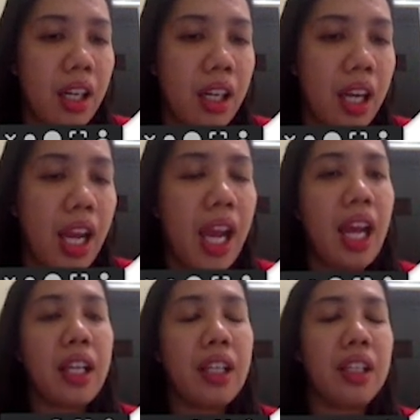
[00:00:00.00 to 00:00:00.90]

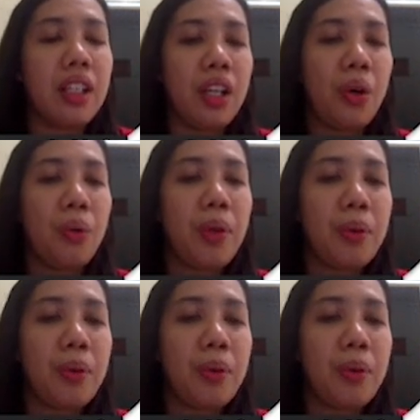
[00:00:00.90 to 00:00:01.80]
And we
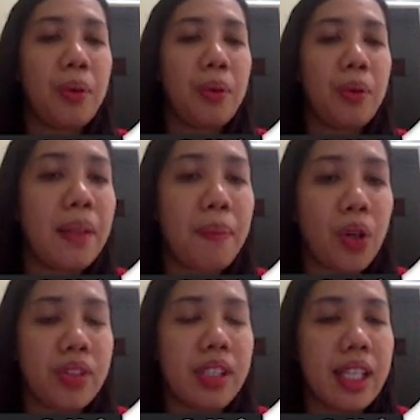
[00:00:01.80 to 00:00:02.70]
will repeat the
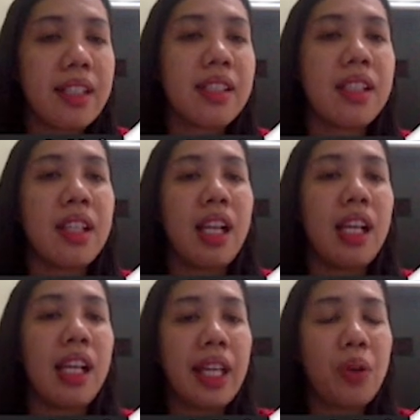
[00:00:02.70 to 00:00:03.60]
process
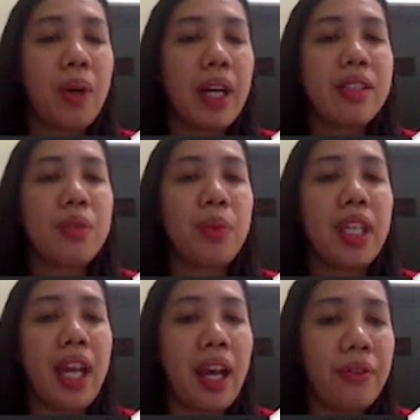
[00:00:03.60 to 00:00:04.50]
likewise we
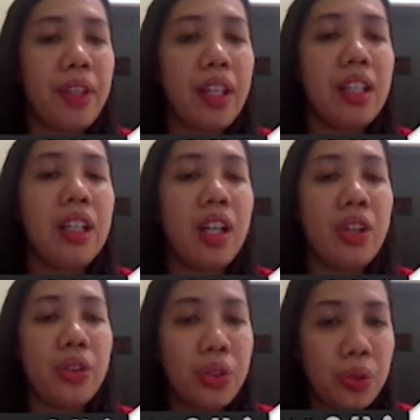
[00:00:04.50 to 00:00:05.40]
have here
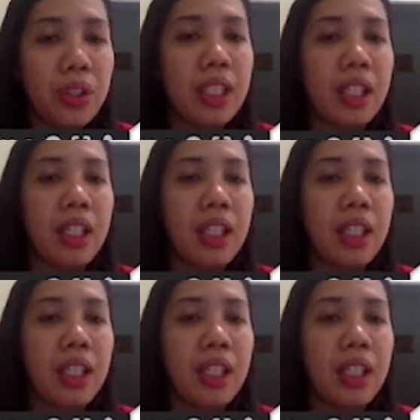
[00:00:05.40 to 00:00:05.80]
to the